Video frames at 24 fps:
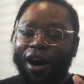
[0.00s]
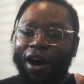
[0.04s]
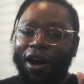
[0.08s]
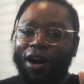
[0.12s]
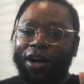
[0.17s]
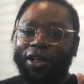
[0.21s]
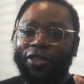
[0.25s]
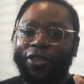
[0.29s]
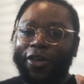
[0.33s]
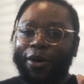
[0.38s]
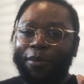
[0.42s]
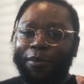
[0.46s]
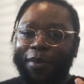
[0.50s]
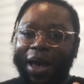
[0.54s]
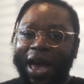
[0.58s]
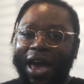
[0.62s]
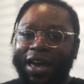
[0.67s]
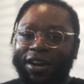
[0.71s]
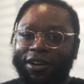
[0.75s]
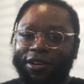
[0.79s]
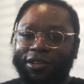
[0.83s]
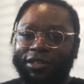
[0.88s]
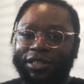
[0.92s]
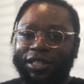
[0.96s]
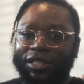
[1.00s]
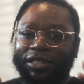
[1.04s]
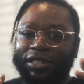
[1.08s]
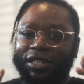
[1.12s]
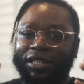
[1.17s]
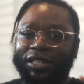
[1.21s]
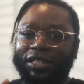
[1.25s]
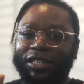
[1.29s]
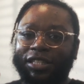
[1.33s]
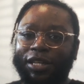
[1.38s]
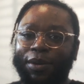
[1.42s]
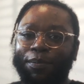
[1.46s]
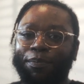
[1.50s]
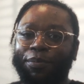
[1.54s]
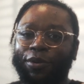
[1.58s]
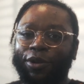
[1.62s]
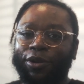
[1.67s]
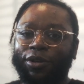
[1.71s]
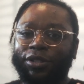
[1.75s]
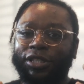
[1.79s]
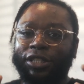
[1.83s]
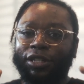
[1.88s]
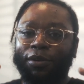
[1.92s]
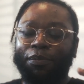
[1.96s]
all that matters is the
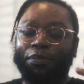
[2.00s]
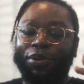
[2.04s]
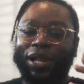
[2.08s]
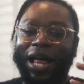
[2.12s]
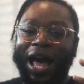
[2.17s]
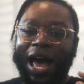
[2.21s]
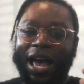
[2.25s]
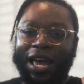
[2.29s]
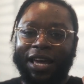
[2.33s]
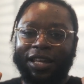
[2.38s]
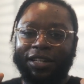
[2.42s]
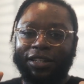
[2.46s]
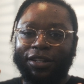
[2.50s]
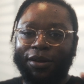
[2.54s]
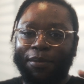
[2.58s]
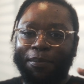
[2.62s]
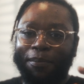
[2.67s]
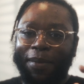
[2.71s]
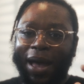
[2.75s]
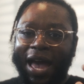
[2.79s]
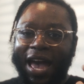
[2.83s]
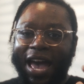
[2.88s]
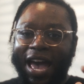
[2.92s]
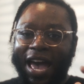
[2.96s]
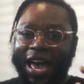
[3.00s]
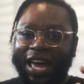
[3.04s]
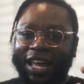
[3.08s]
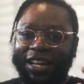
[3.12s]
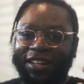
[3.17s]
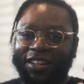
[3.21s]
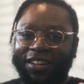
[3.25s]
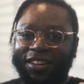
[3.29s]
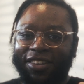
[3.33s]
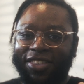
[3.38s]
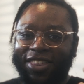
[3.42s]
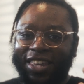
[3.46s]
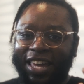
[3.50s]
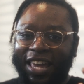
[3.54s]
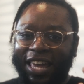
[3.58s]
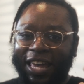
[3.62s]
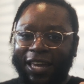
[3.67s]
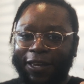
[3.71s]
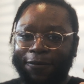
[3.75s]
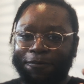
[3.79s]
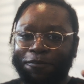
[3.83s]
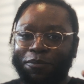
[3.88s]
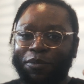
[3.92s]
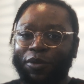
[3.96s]
simple supply and demand
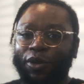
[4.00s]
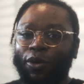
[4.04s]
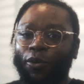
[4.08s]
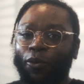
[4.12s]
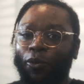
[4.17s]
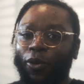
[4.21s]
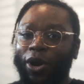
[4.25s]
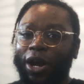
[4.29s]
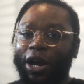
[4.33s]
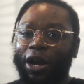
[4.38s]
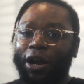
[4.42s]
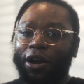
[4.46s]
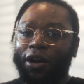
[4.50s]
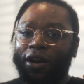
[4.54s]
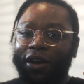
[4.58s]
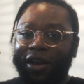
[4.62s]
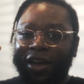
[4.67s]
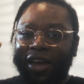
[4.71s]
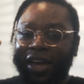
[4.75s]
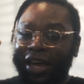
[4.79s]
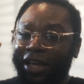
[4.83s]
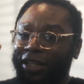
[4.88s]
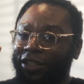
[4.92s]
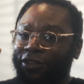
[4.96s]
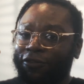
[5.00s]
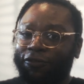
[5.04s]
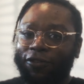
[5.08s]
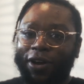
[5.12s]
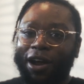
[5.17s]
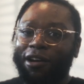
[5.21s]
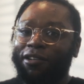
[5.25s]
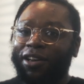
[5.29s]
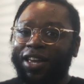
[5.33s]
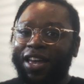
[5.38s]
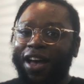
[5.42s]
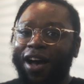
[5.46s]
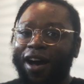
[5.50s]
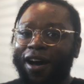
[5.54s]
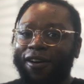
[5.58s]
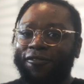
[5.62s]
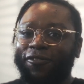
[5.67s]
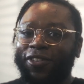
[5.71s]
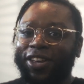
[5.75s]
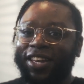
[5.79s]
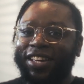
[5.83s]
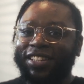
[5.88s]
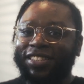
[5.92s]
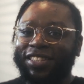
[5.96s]
thing where it's very
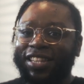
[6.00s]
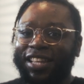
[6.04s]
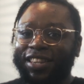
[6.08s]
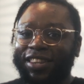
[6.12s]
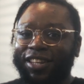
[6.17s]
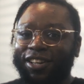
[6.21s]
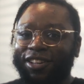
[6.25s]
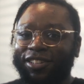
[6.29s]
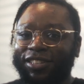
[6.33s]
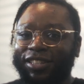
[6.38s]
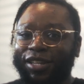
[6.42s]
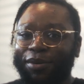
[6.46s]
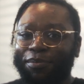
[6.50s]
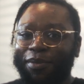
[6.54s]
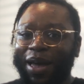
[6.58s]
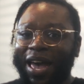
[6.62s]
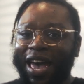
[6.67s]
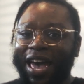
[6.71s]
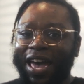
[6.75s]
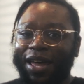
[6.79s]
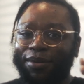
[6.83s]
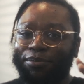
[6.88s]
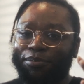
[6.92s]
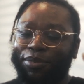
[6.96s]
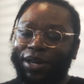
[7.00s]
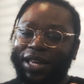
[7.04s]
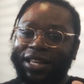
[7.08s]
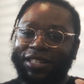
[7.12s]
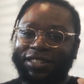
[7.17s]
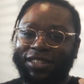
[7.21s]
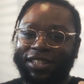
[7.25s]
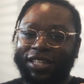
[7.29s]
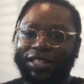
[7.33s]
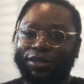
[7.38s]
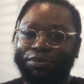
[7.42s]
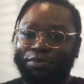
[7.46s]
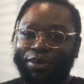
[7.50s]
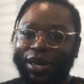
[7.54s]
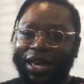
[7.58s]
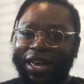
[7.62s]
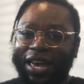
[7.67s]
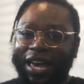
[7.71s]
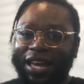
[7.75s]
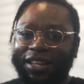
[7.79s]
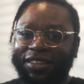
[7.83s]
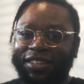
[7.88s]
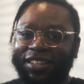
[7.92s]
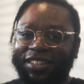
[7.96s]
obvious that there's demand because these
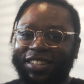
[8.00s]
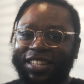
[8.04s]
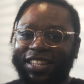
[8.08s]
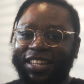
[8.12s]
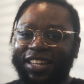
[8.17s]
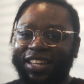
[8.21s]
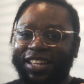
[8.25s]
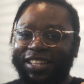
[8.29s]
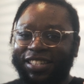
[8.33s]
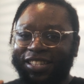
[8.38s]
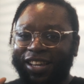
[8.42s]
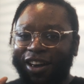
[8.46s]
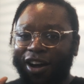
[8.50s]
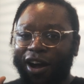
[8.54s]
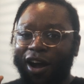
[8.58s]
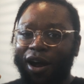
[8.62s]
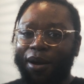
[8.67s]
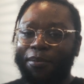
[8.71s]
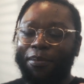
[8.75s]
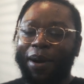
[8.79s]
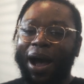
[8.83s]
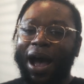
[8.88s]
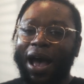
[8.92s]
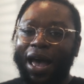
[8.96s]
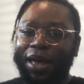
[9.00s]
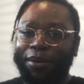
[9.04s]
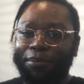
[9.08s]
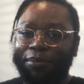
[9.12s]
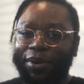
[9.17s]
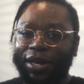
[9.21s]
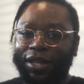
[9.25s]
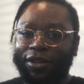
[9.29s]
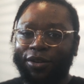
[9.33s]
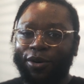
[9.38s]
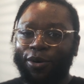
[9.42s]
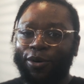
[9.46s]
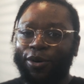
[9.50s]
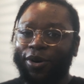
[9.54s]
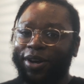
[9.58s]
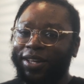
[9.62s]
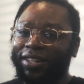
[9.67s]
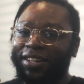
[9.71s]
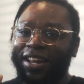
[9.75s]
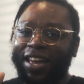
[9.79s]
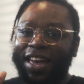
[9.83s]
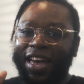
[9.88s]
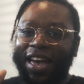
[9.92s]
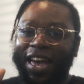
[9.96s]
big entities are buying
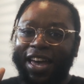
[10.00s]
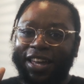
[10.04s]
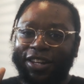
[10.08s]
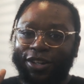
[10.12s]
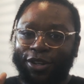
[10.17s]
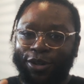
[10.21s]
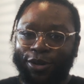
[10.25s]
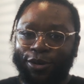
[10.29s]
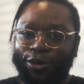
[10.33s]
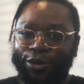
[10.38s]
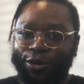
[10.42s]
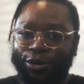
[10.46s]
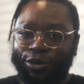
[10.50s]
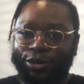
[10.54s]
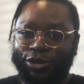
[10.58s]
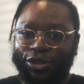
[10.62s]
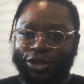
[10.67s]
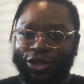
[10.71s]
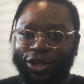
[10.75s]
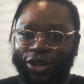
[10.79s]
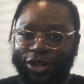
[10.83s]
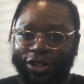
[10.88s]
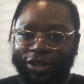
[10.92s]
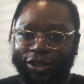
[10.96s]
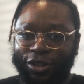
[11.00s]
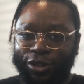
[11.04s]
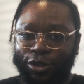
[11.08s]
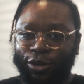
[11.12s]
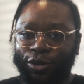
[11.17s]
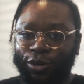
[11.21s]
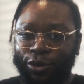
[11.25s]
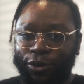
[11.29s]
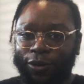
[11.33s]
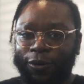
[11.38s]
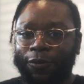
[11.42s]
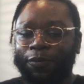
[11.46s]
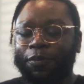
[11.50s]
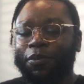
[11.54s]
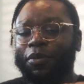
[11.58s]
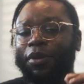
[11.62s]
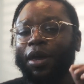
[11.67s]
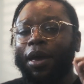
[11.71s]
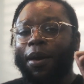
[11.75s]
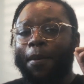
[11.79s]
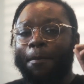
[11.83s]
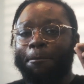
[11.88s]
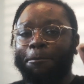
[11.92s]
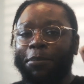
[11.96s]
Bitcoin and you should too.
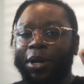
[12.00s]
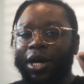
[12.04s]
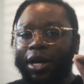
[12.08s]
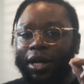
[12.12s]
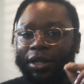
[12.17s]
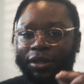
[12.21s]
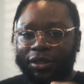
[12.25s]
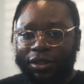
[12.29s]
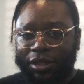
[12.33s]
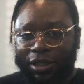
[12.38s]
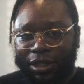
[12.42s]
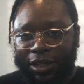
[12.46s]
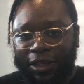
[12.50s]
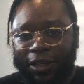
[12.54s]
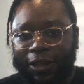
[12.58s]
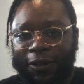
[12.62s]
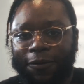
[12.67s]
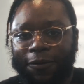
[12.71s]
But